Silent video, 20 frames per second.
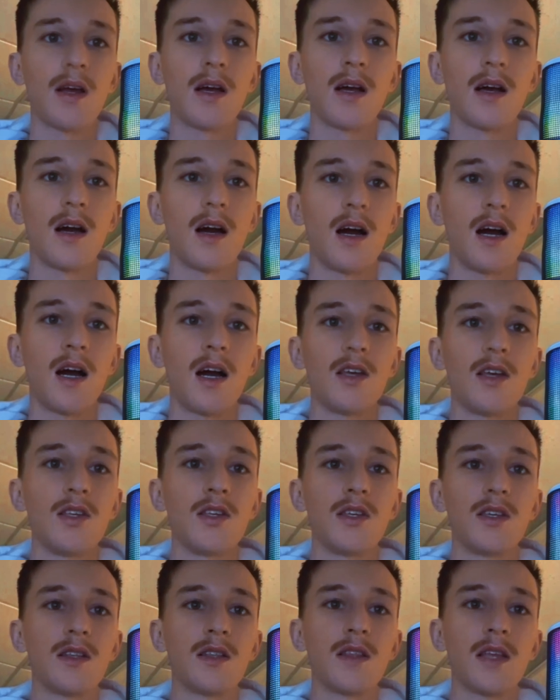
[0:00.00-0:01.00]

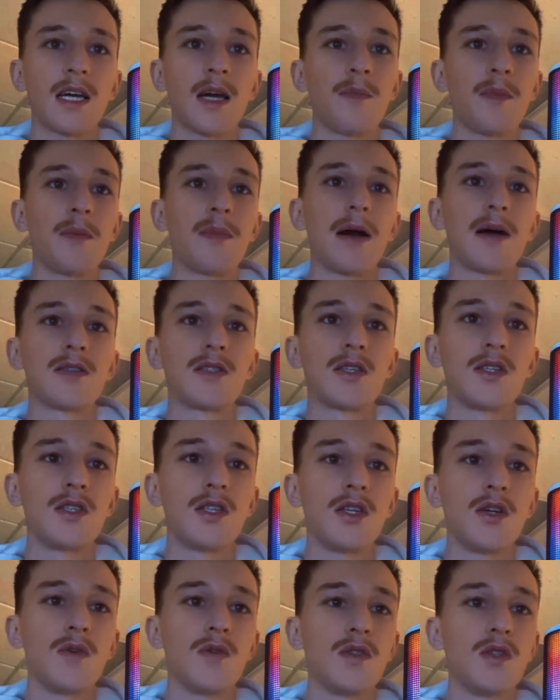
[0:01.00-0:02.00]
like I'm about to
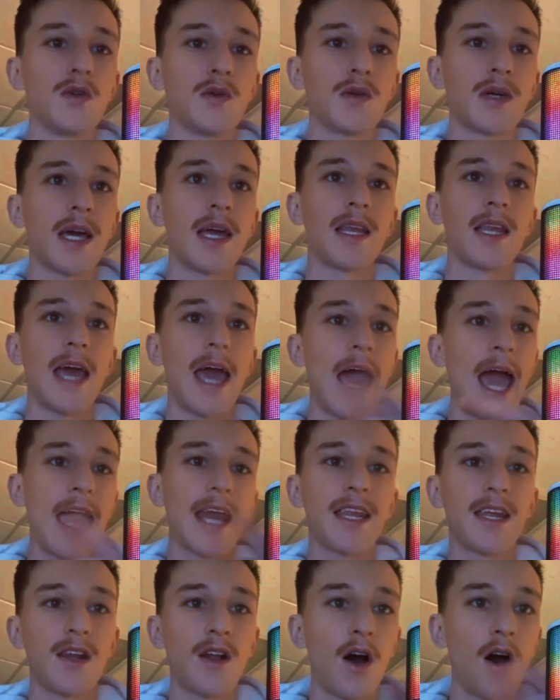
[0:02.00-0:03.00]
do, you can
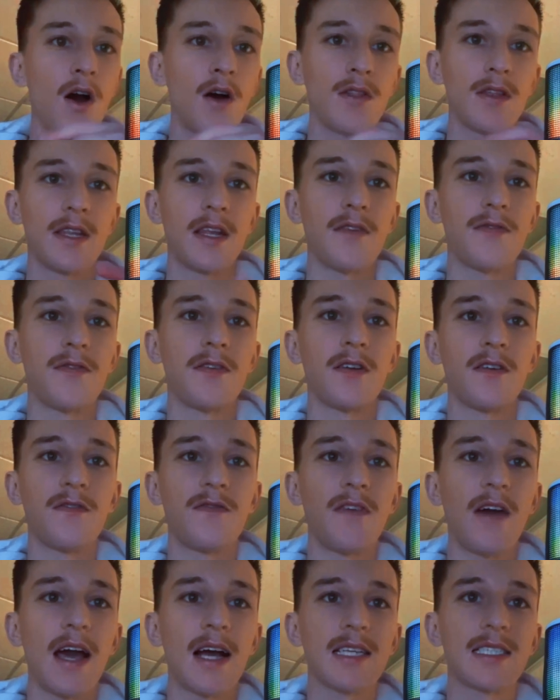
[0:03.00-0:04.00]
edit all the different
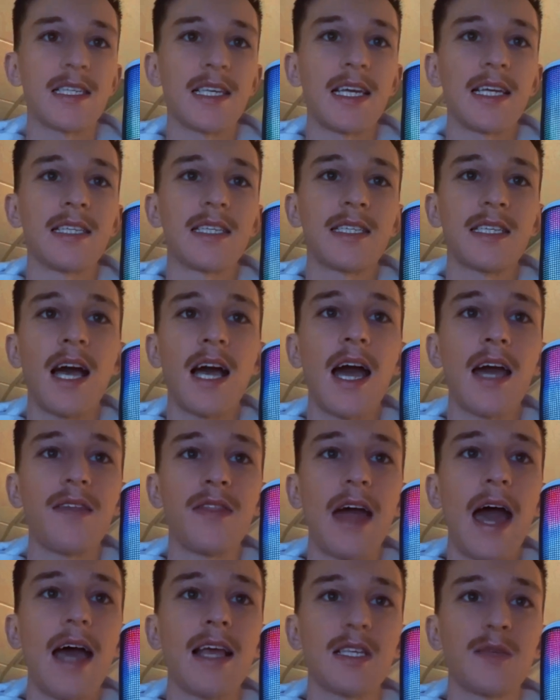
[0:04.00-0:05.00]
effects inside
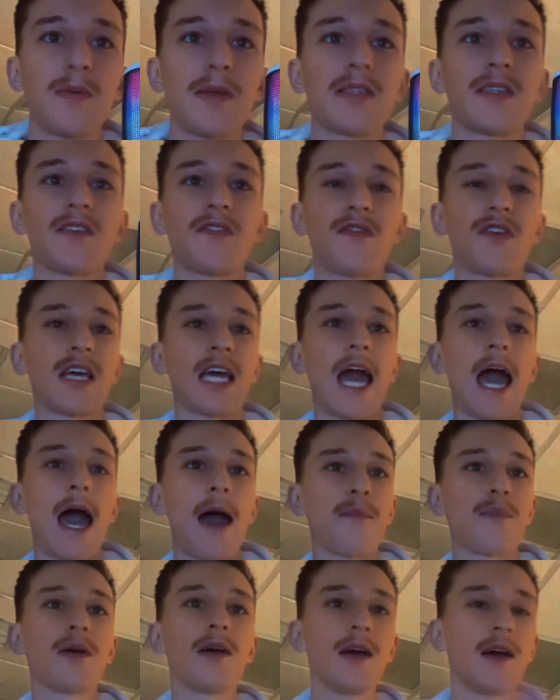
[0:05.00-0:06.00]
that specific app.